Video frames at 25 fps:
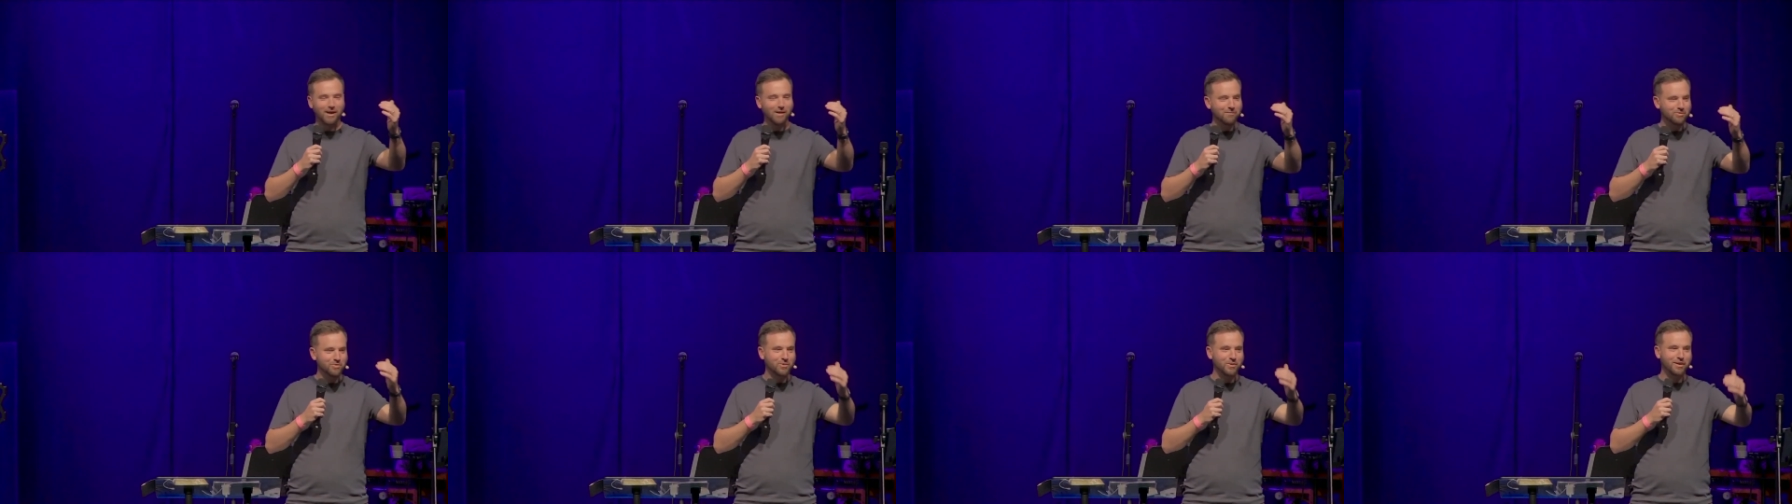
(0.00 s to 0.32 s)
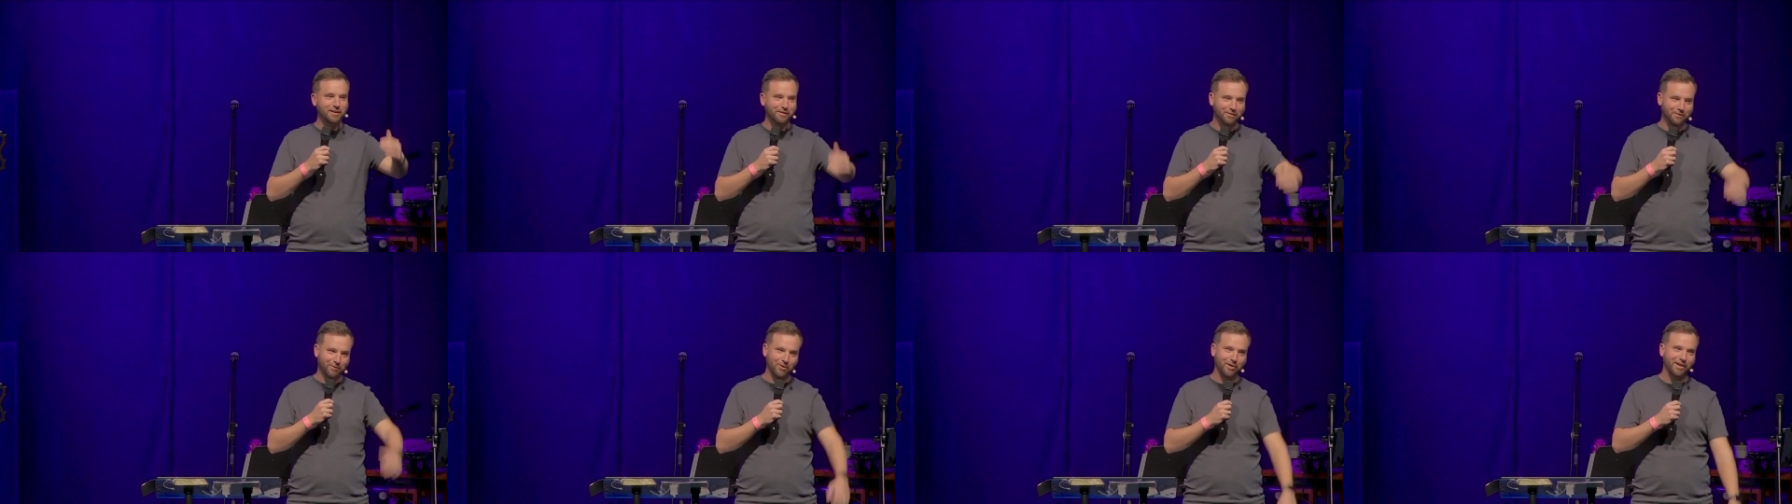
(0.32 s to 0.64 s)

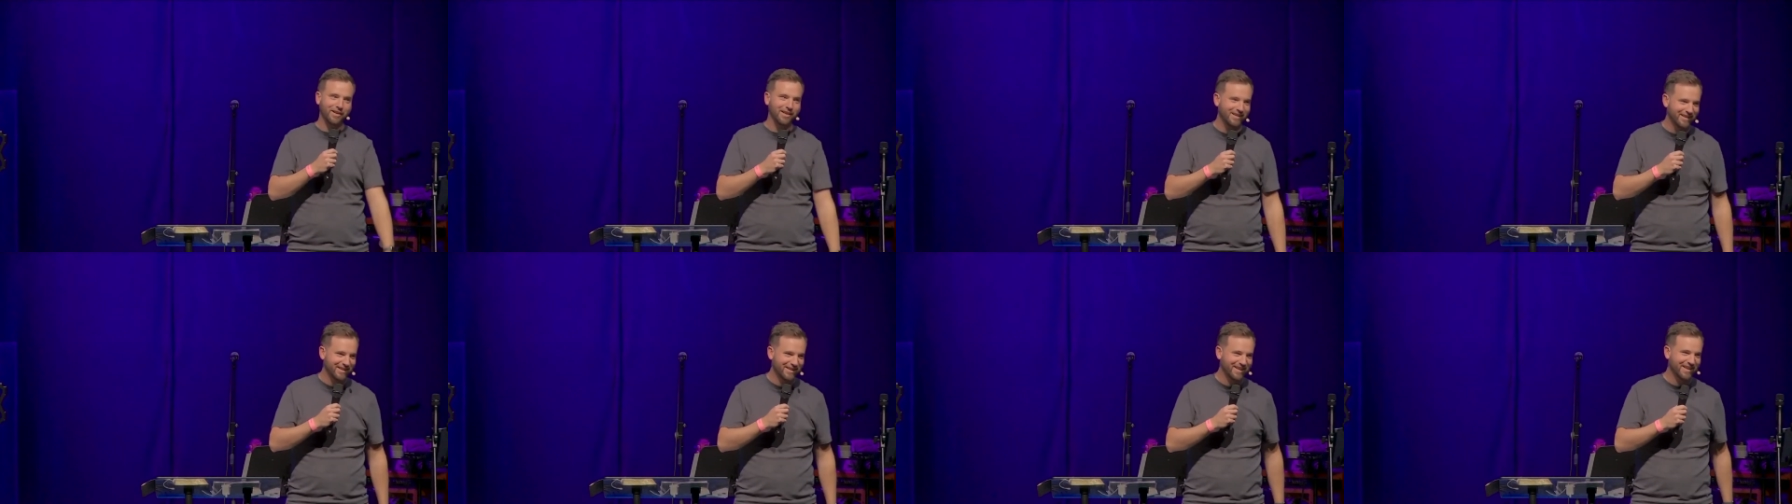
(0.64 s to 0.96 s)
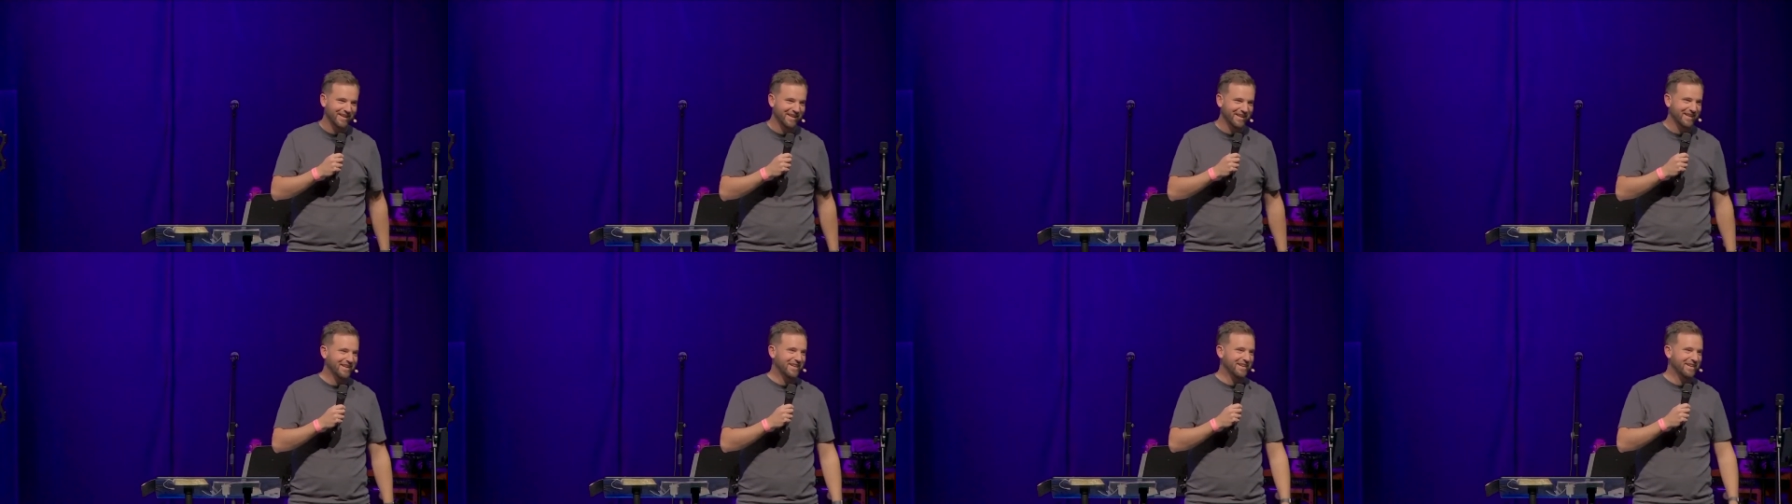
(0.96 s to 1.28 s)
23,
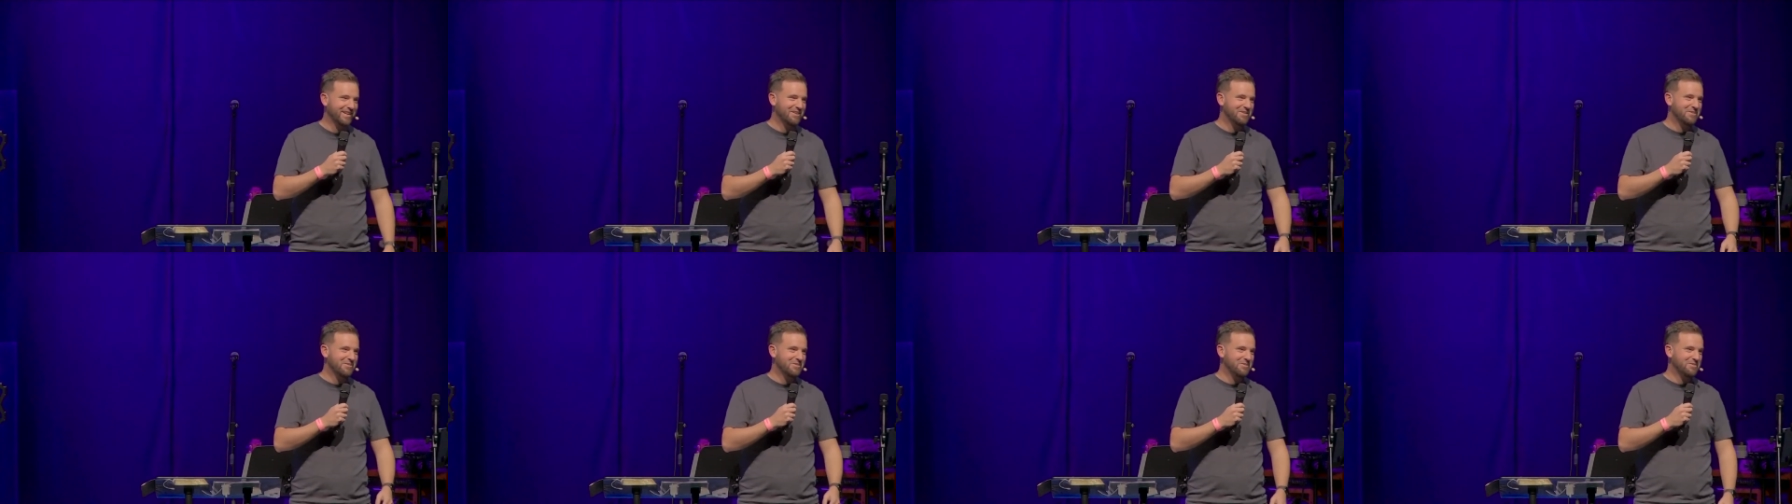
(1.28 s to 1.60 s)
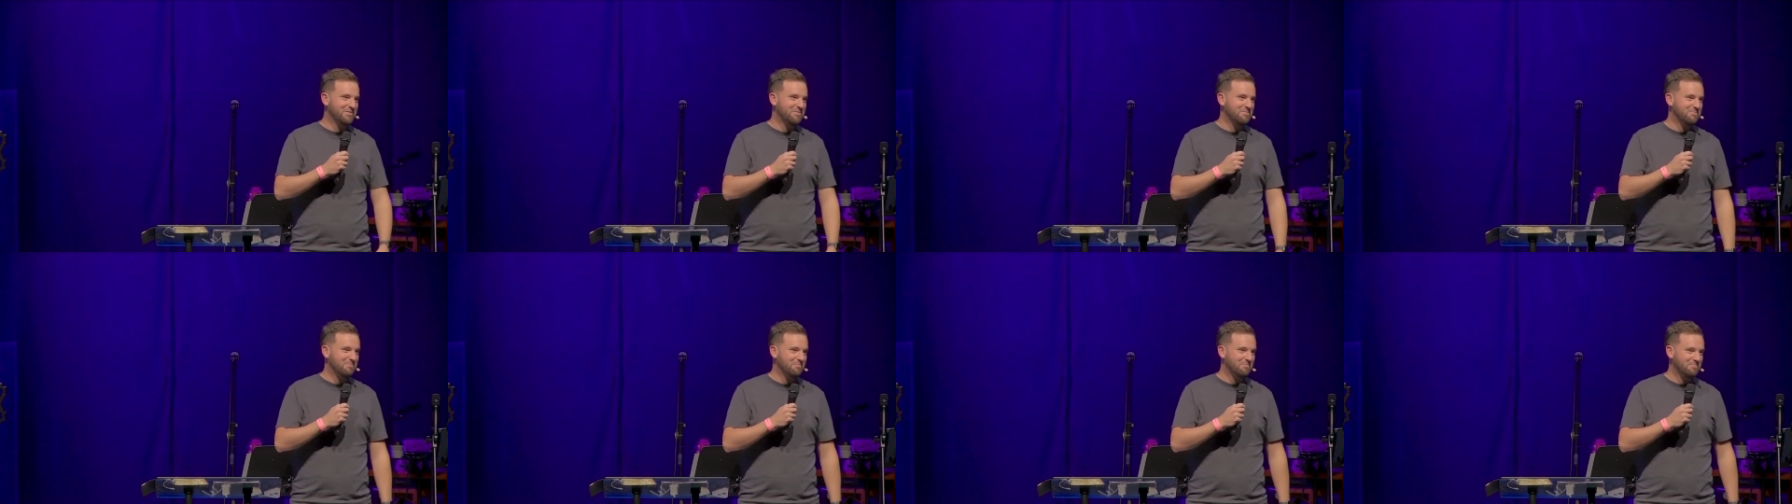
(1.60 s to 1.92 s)

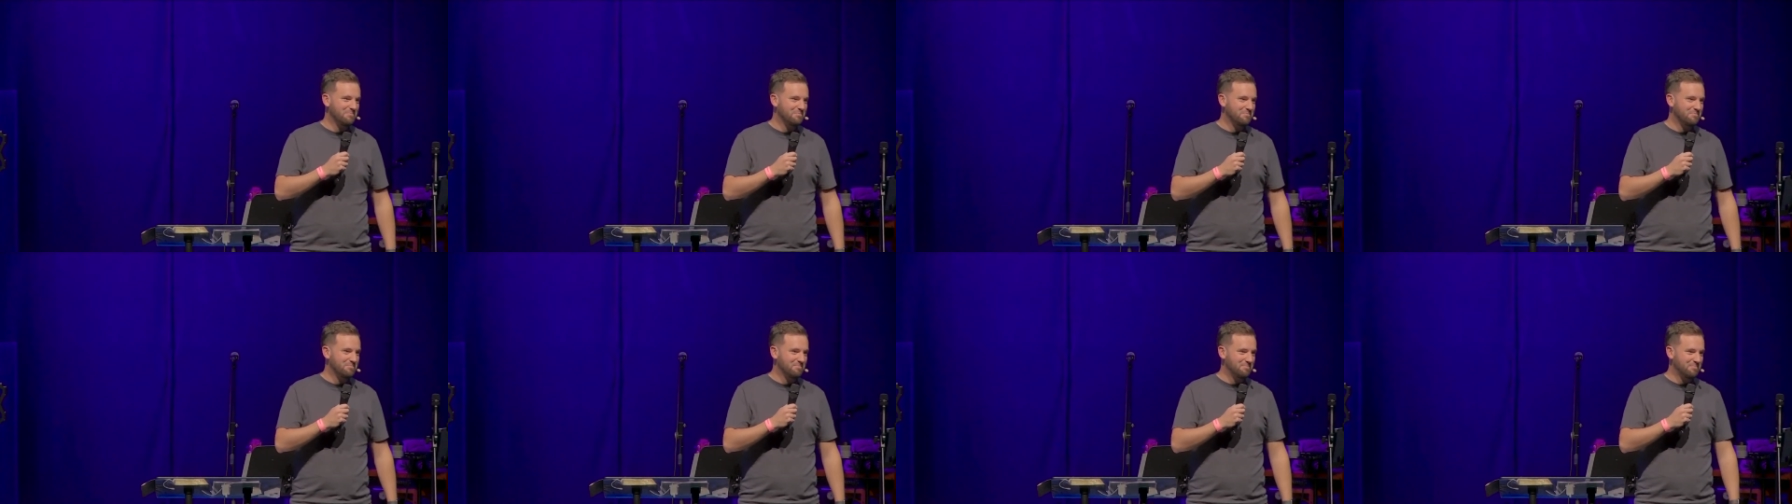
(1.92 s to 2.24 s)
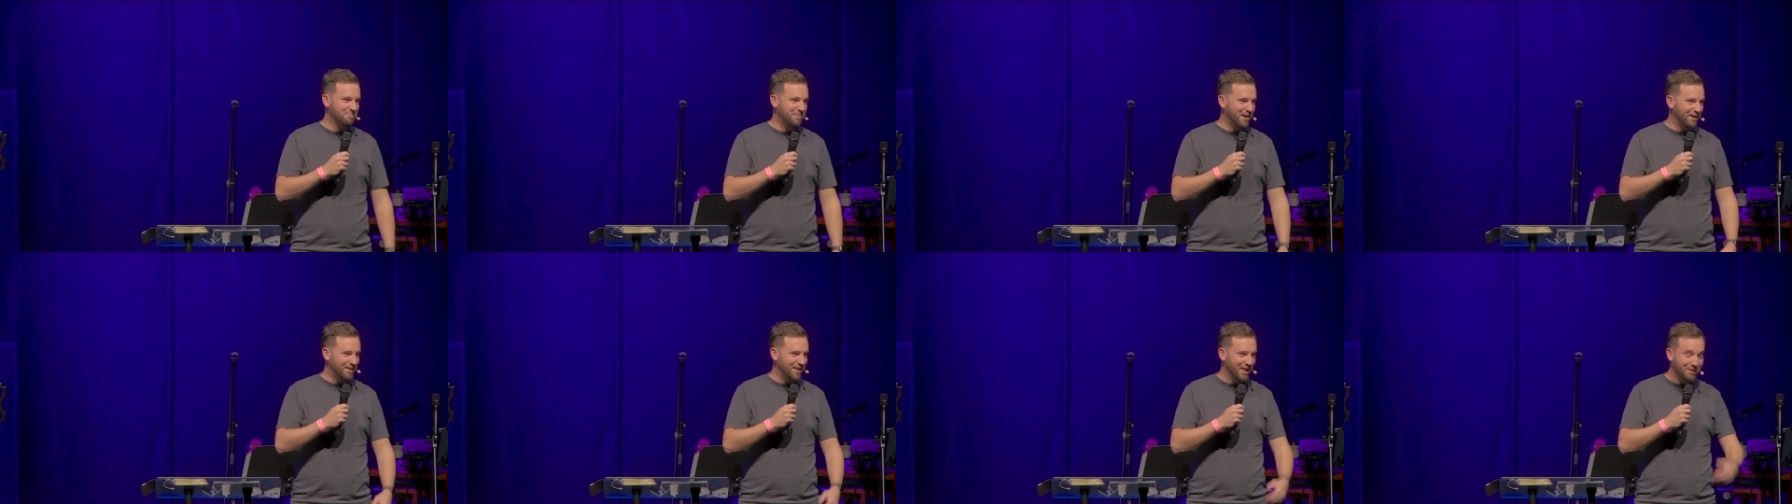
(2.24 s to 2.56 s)

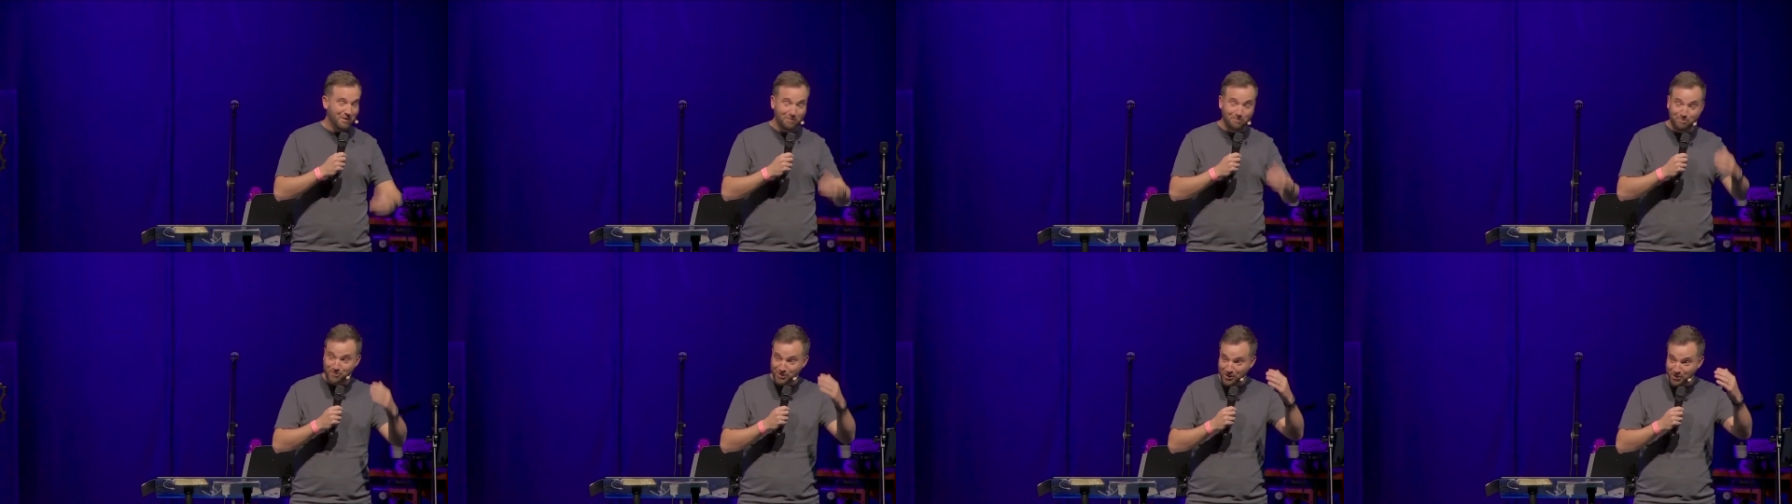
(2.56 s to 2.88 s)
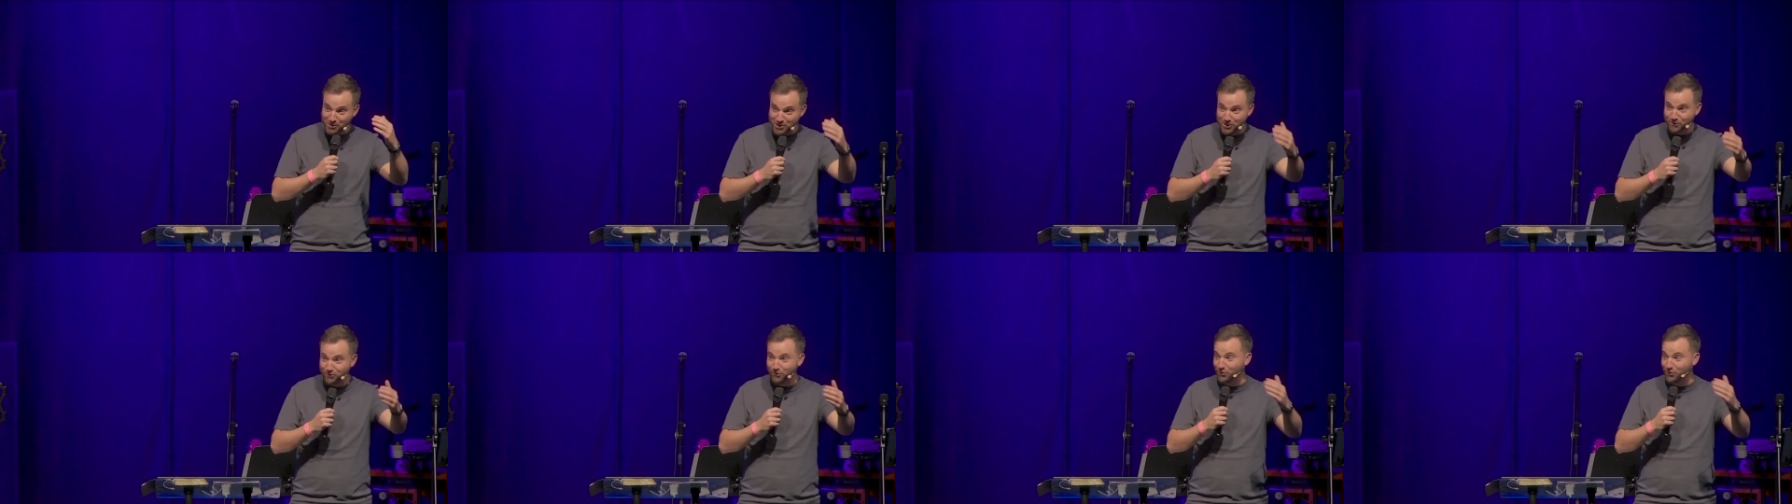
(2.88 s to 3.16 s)
but they were beautiful